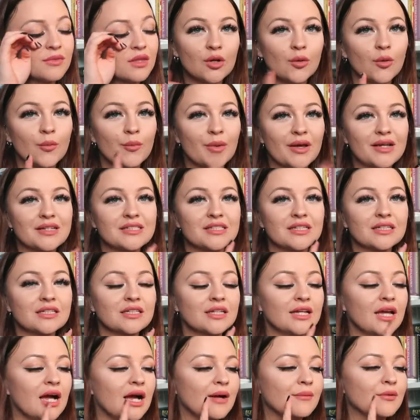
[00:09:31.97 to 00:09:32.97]
So
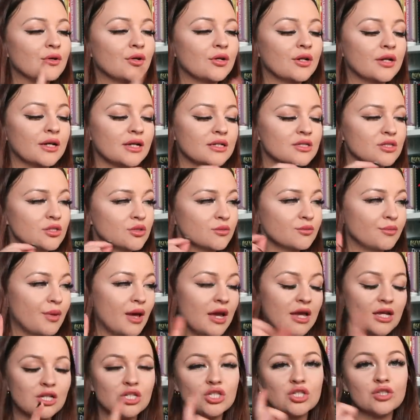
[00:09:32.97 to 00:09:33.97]
basically I'm gonna get some
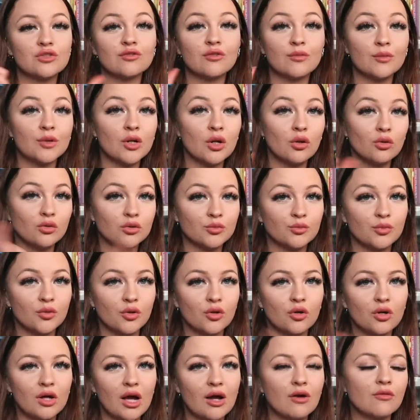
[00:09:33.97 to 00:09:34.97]
pages from an old
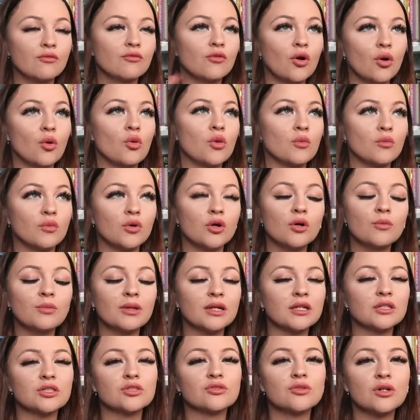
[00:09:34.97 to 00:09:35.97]
book and roll them up
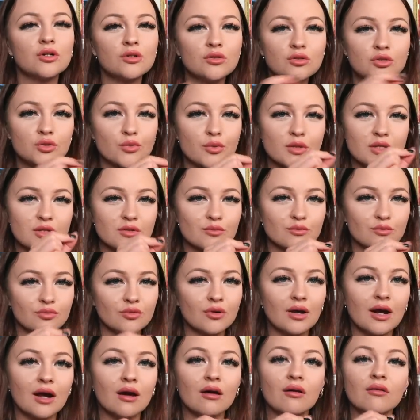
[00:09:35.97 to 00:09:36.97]
like scrolls with some
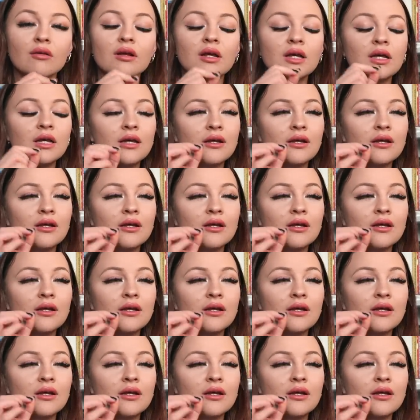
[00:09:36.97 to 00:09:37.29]
brown